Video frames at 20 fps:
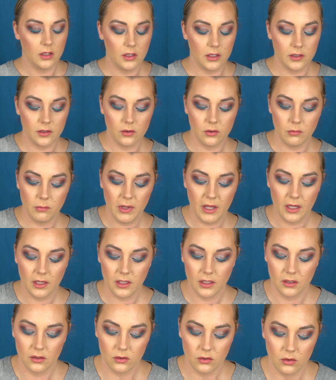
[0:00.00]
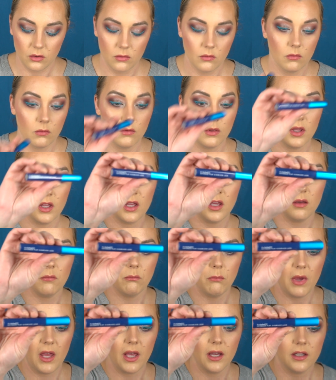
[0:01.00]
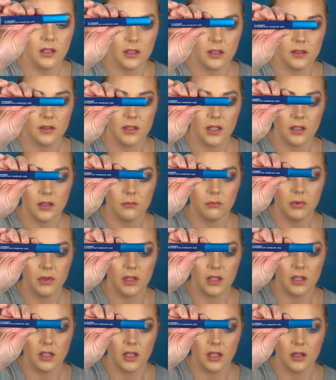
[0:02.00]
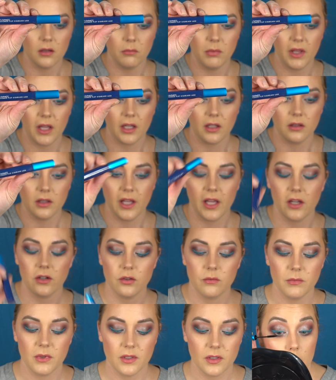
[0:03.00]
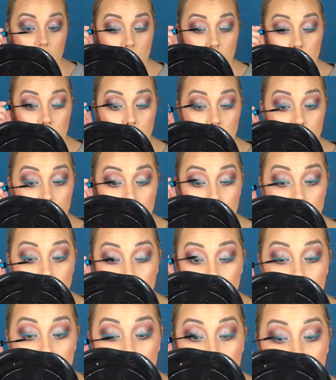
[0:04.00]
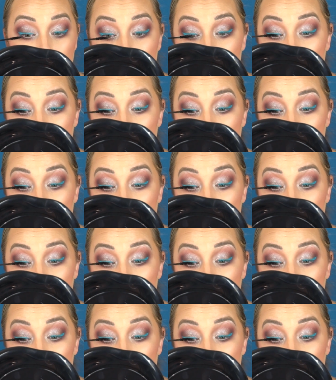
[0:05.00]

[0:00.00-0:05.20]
Let's go back into the MAC Extended Play Giga Black Lash Mascara and let's put a